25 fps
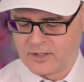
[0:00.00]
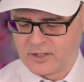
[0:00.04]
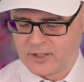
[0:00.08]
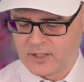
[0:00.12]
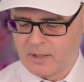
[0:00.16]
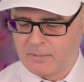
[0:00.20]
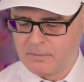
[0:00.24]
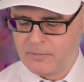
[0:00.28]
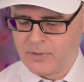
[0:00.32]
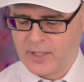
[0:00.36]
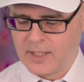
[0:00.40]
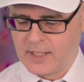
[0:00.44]

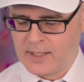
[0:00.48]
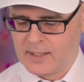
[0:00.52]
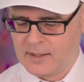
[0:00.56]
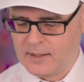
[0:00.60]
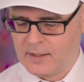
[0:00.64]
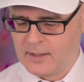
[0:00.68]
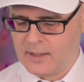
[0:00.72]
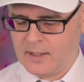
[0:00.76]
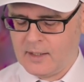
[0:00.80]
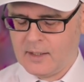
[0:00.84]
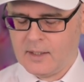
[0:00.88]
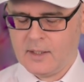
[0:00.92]

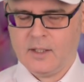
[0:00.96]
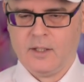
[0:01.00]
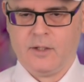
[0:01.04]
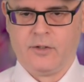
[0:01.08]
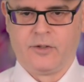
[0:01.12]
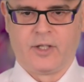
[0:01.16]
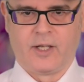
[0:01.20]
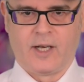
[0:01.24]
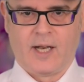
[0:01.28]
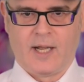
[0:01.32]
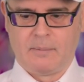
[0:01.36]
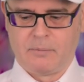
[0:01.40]
something
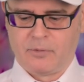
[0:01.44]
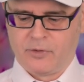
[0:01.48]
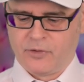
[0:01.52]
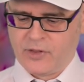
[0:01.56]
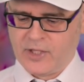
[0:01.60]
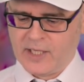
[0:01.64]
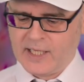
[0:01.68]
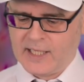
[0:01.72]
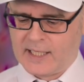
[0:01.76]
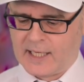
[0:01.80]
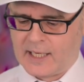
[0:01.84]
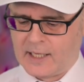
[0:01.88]
that I'm
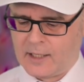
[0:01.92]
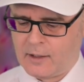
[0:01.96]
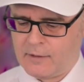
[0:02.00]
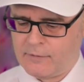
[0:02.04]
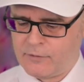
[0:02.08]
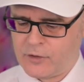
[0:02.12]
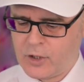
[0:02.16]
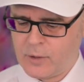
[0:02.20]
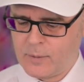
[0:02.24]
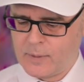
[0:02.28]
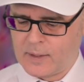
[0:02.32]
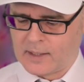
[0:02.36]
thinking
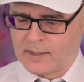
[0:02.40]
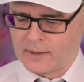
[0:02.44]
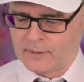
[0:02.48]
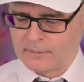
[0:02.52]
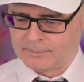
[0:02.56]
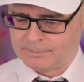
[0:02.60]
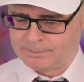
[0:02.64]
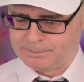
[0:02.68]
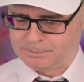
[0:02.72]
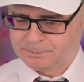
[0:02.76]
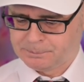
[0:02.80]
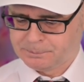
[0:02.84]
of
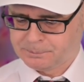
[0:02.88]
doing.